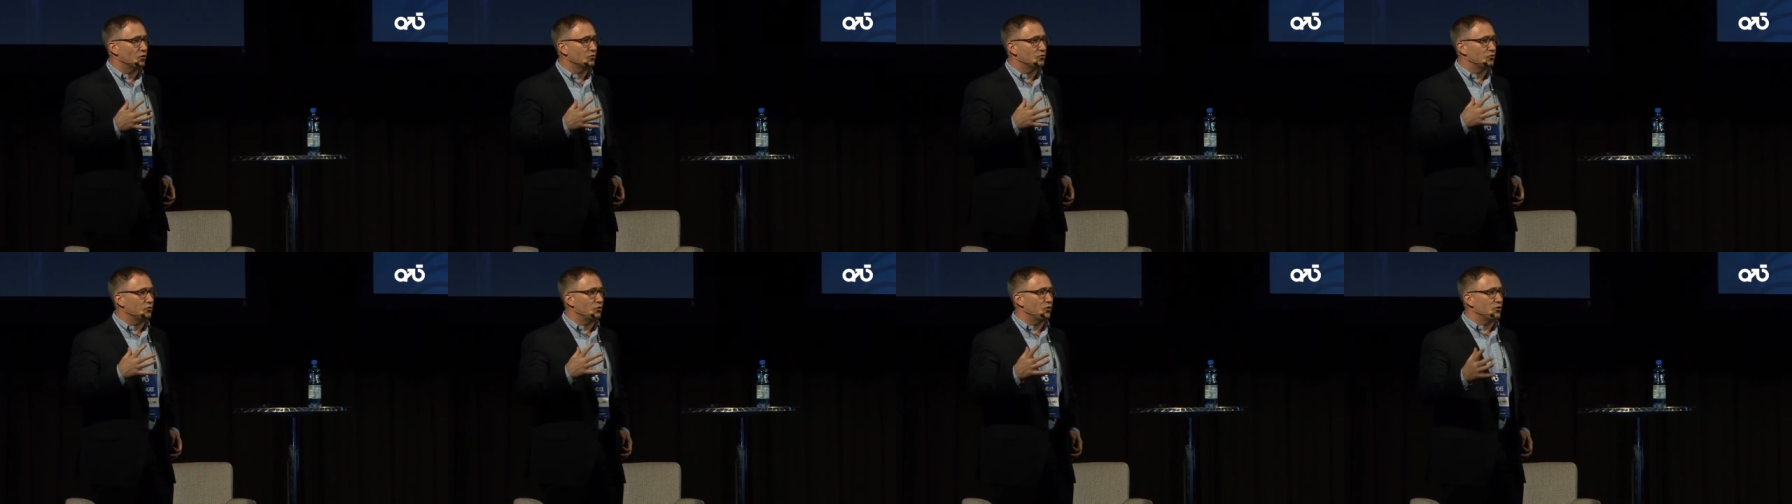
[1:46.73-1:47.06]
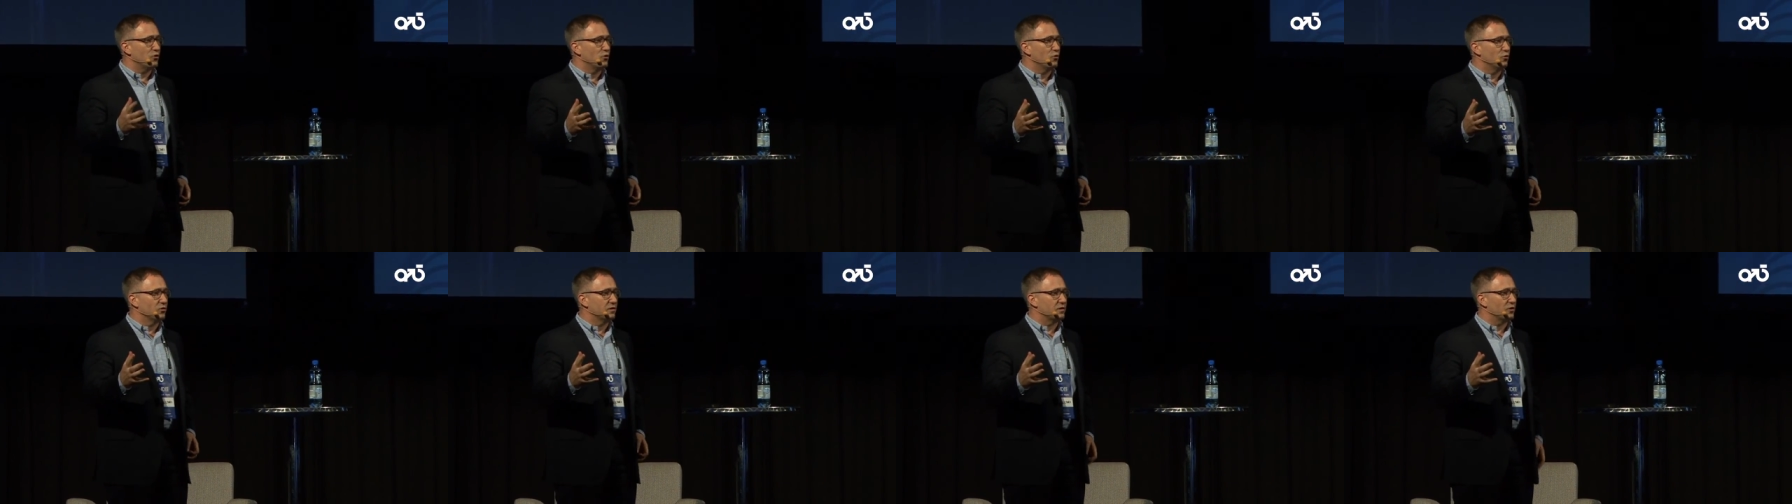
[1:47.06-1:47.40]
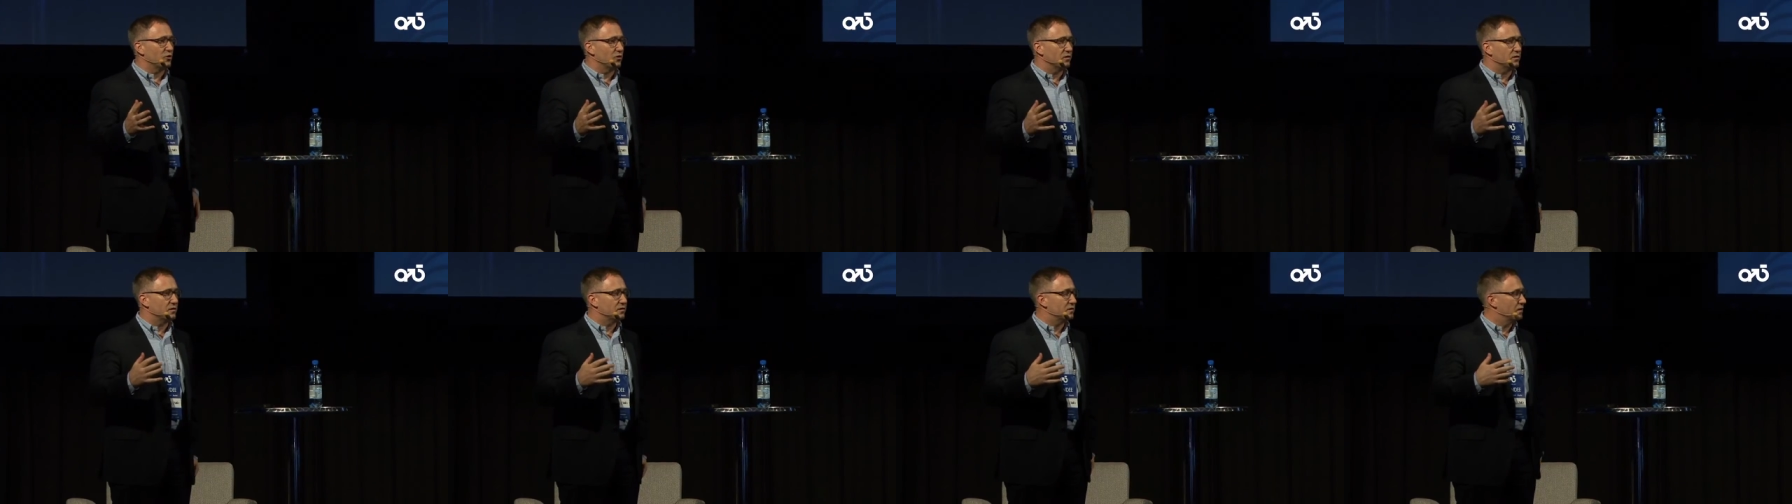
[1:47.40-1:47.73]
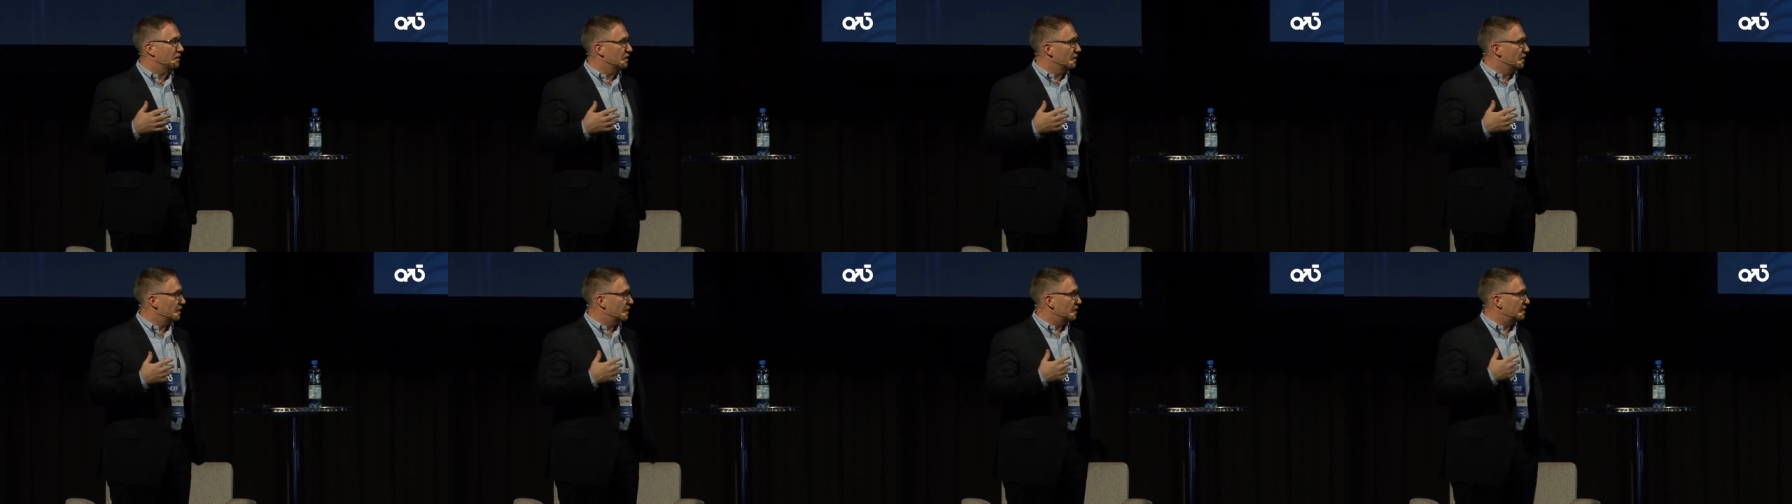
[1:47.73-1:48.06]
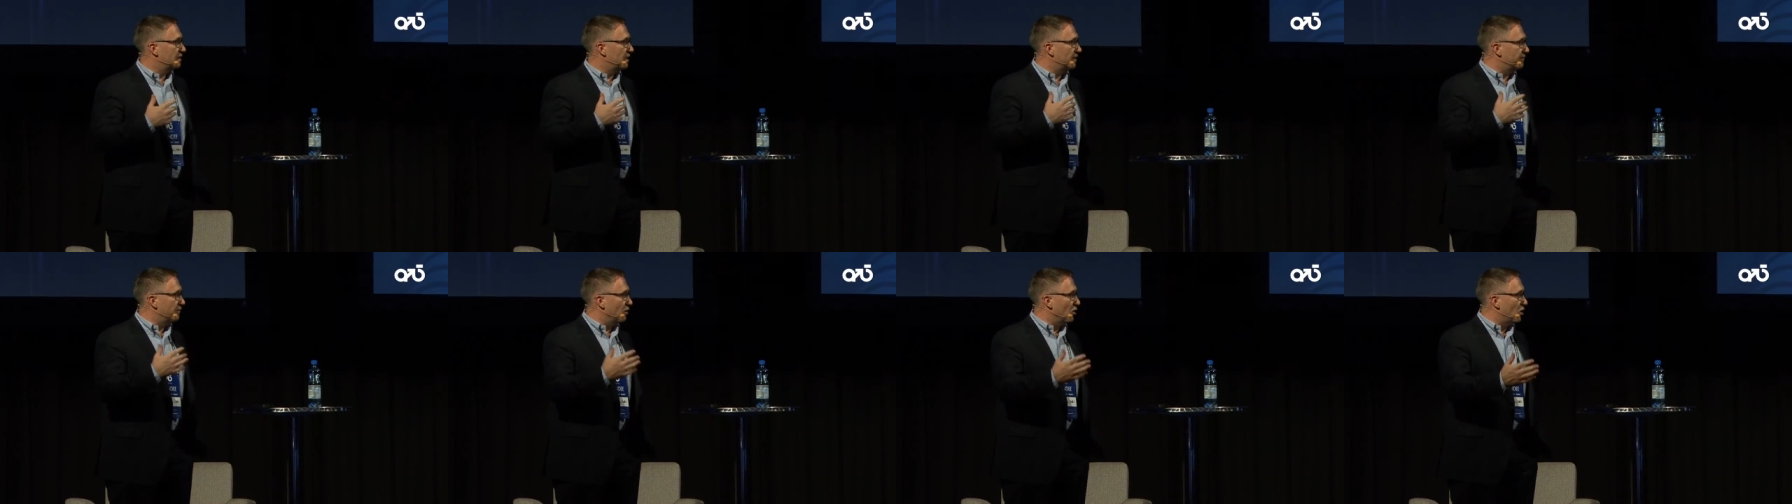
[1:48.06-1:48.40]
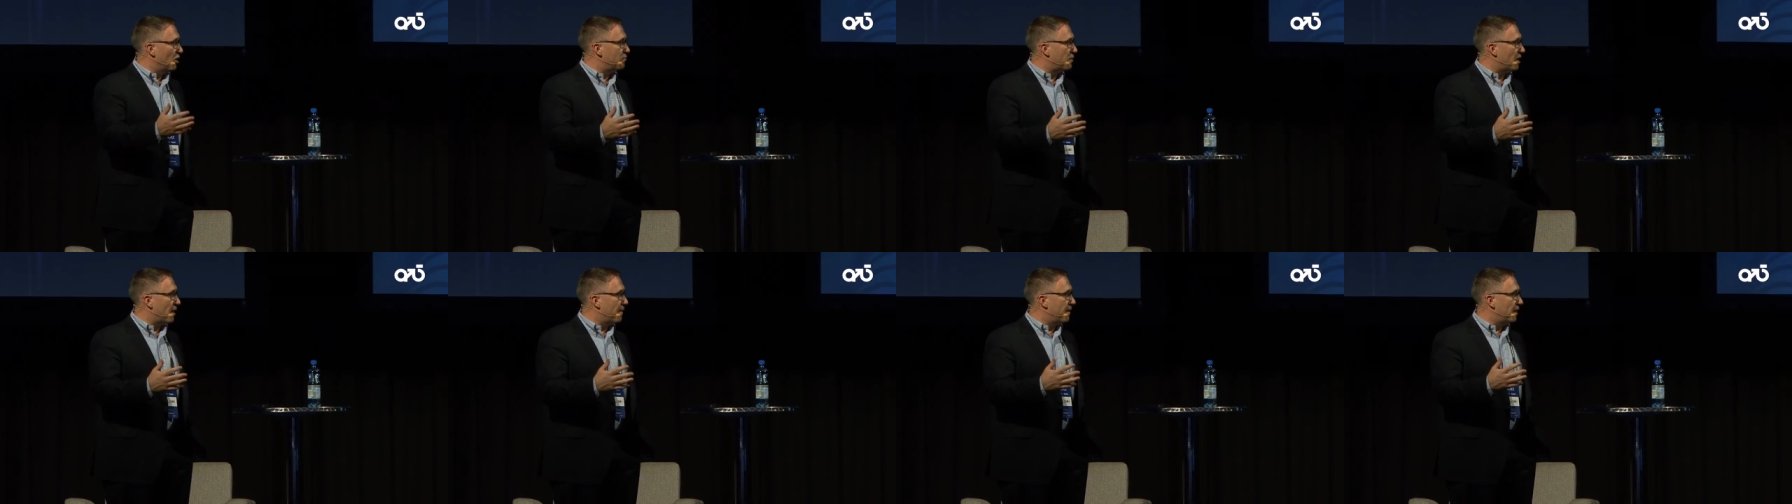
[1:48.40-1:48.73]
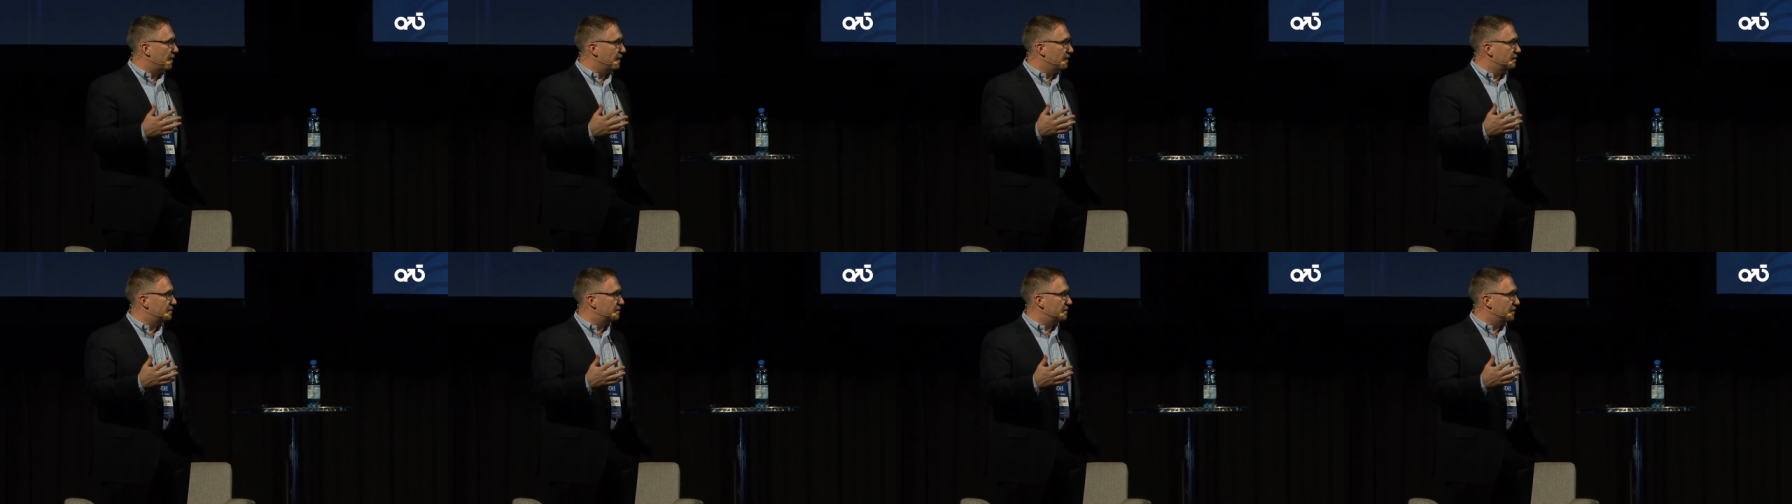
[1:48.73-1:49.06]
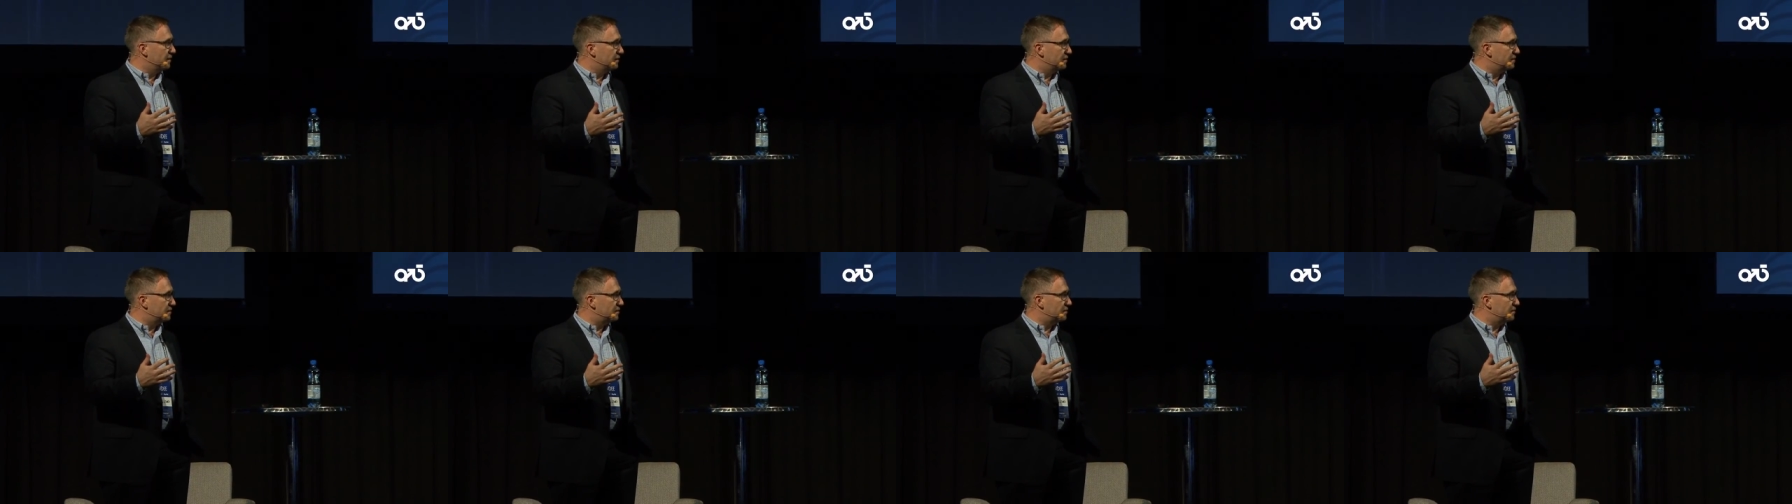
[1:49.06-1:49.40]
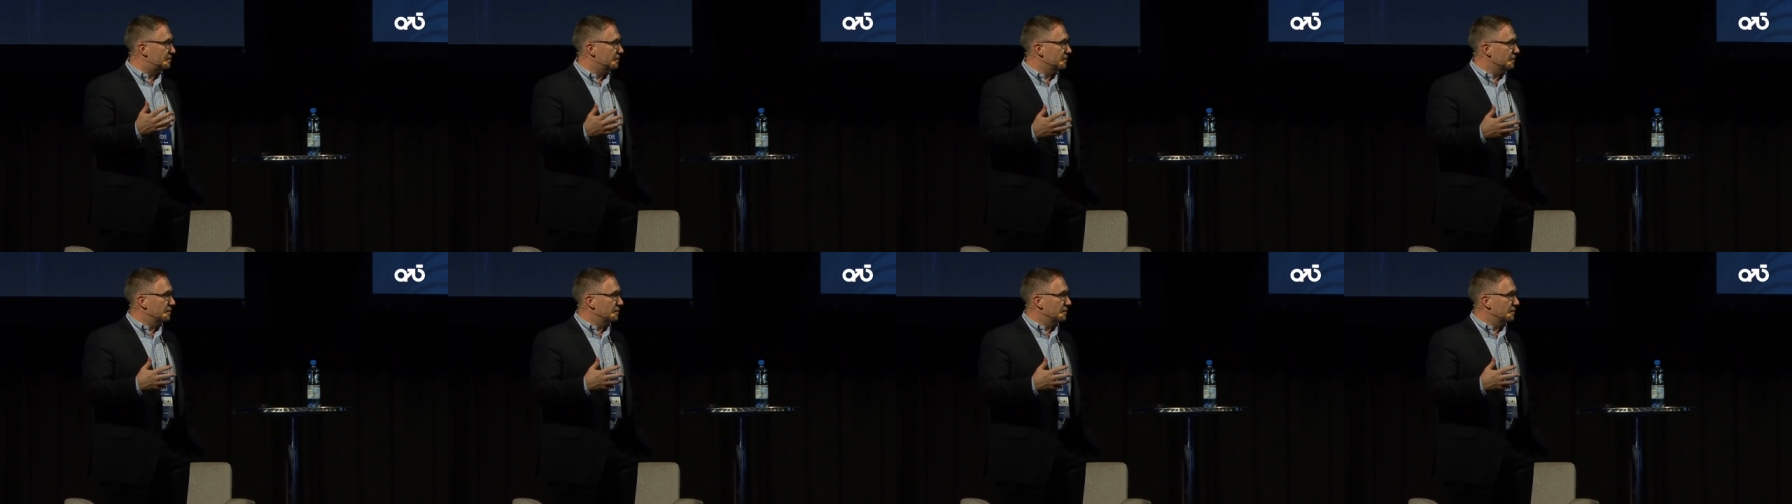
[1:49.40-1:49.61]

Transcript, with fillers: to the users, develop analytics,